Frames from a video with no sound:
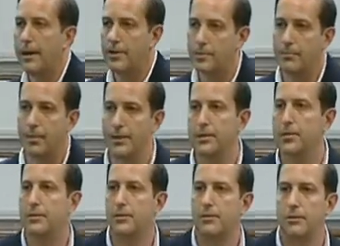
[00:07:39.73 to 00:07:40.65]
I should
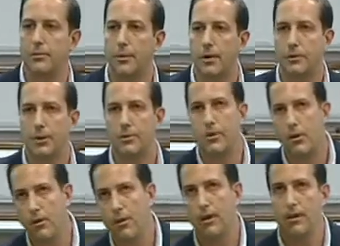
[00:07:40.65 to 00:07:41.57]
bust you. And he goes,
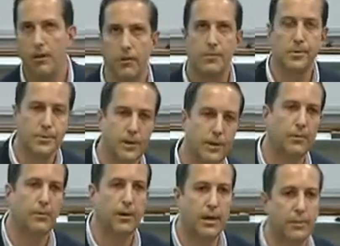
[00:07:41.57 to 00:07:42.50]
oh, I know. I'm so sorry.
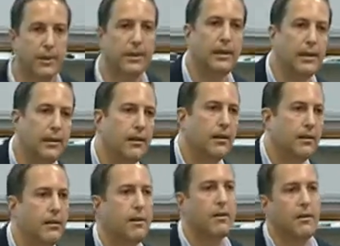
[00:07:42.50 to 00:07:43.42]
It won't happen again. On
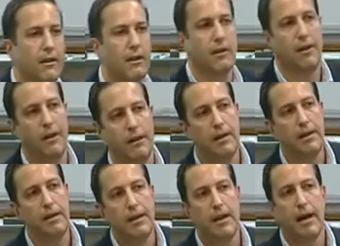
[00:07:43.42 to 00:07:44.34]
and on and on and on.
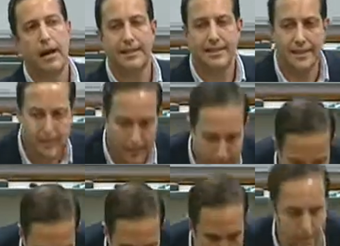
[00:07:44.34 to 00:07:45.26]
I didn't
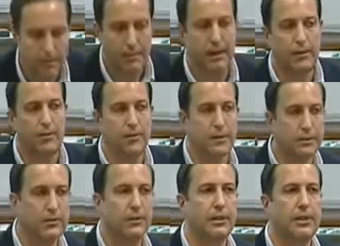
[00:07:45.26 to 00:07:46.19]
bust him. It was a
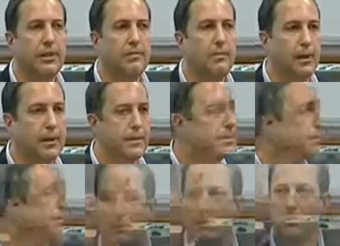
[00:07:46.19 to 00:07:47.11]
clear-cut
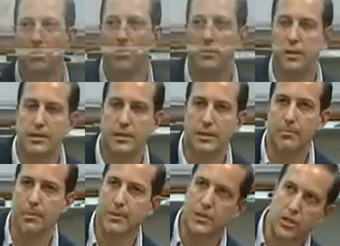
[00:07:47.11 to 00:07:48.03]
bust. So he's in a
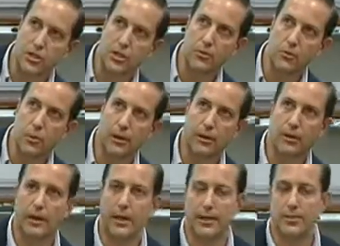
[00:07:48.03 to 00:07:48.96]
position
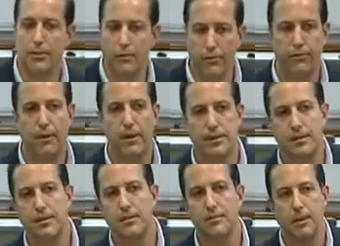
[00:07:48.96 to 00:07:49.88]
where he has no
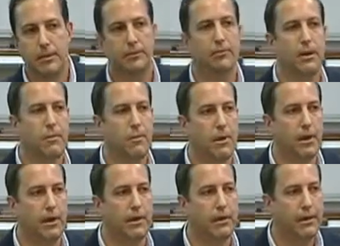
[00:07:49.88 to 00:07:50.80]
thrust to make the
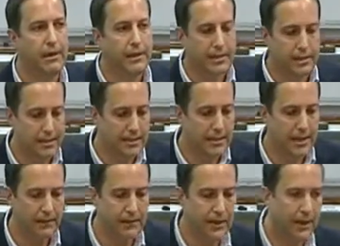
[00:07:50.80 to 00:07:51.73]
runway. He doesn't
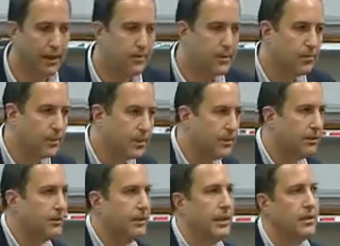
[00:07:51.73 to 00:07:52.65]
have time to
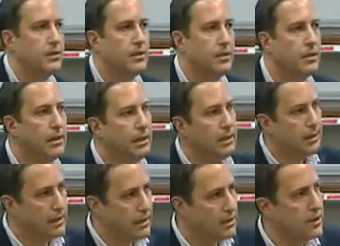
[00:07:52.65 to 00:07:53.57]
restart the engine.
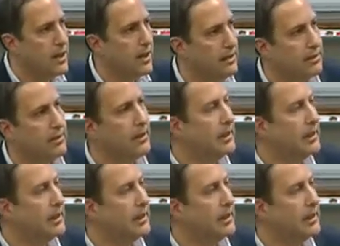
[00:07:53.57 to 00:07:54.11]
They eject.